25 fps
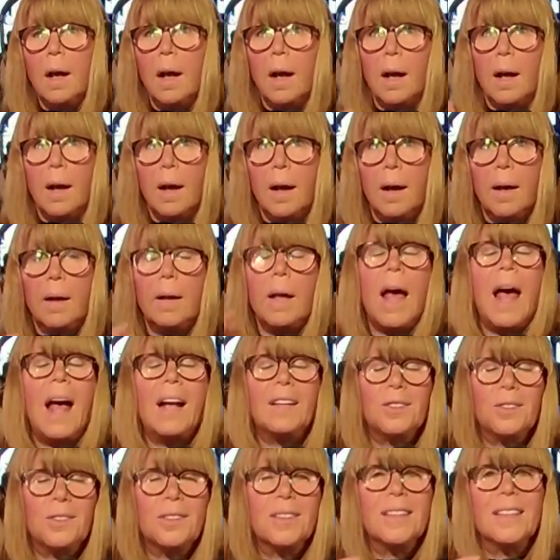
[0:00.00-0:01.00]

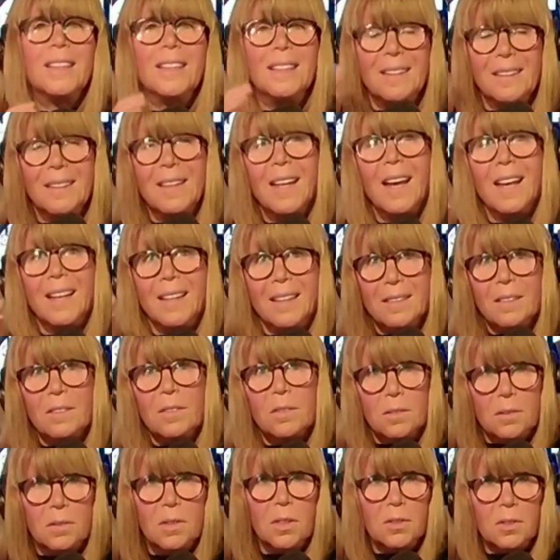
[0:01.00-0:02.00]
Actually, they
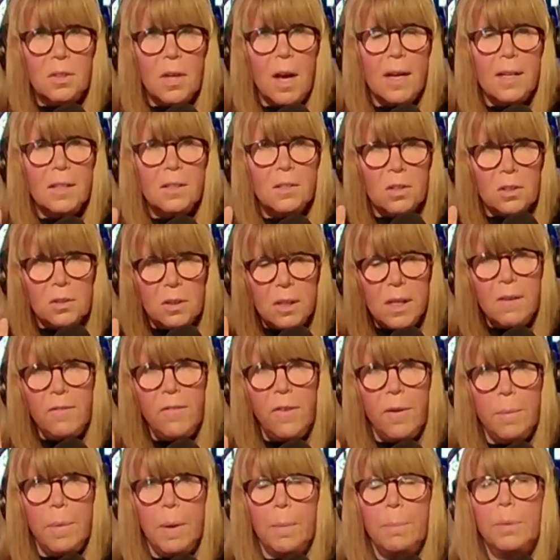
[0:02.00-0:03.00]
decided to leave
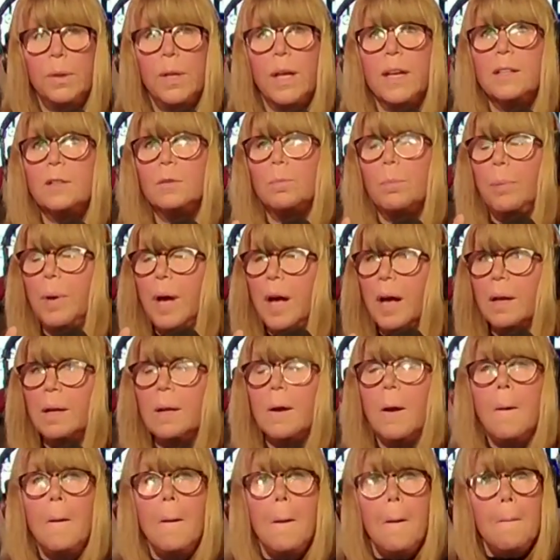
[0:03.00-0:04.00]
him in place. But,
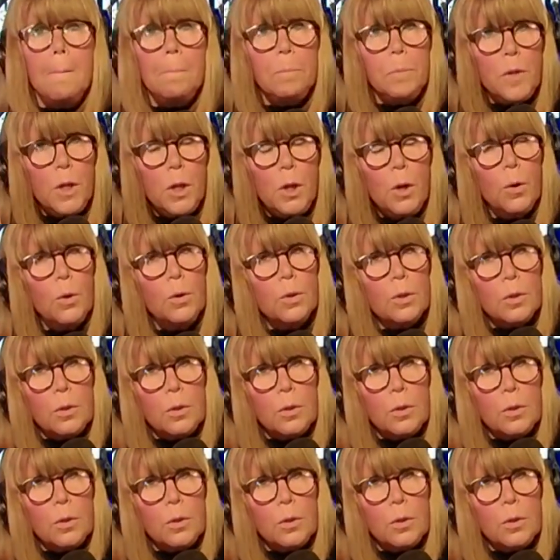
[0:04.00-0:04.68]
you know,